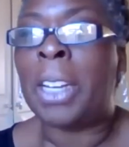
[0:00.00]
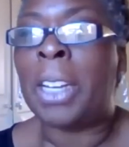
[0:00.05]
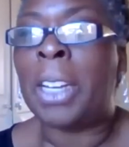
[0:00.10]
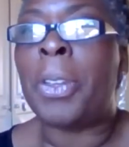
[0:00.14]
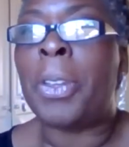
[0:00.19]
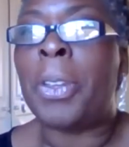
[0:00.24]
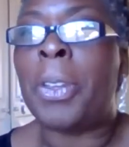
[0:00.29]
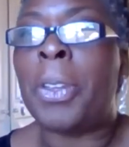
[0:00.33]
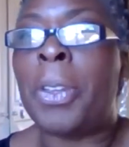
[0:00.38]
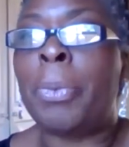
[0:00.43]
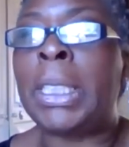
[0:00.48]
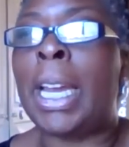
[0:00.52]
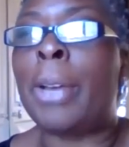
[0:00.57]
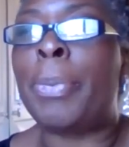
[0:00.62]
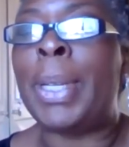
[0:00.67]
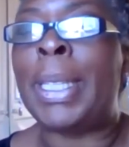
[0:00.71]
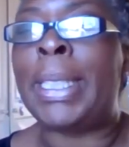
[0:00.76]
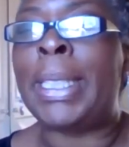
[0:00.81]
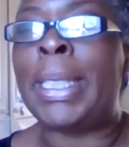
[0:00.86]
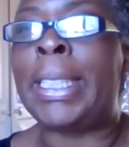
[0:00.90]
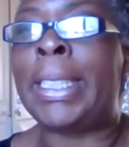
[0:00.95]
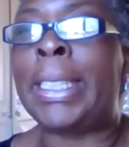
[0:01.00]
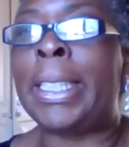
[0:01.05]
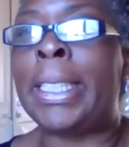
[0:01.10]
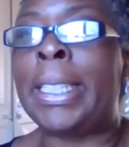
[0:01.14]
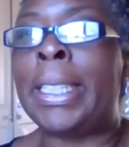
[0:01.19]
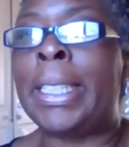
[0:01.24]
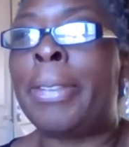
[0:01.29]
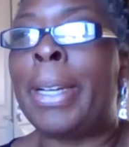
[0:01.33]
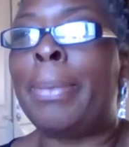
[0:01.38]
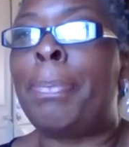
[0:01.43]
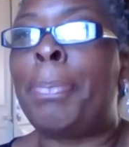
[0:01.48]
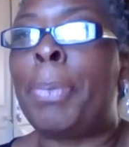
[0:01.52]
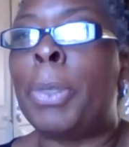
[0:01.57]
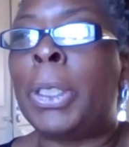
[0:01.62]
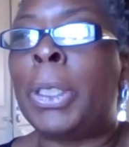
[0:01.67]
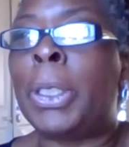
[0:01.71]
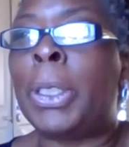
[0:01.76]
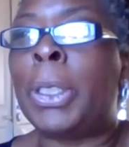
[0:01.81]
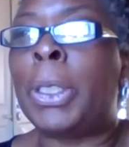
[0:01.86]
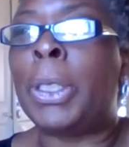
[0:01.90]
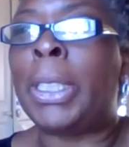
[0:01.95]
I don't mm. think we share, we did our
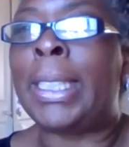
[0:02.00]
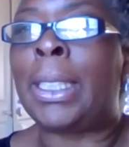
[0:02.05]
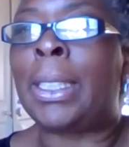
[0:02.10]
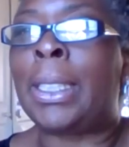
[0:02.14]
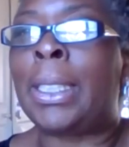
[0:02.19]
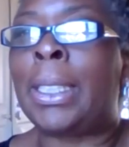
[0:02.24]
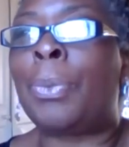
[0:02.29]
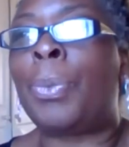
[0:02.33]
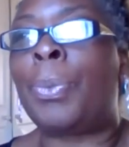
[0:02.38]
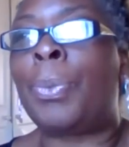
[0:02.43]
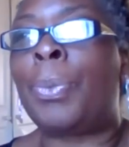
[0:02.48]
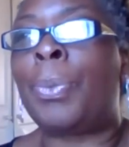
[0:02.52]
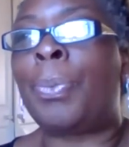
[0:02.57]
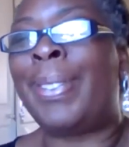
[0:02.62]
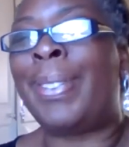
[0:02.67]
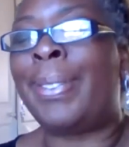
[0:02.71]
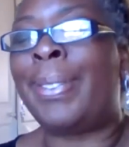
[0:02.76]
own Buddhist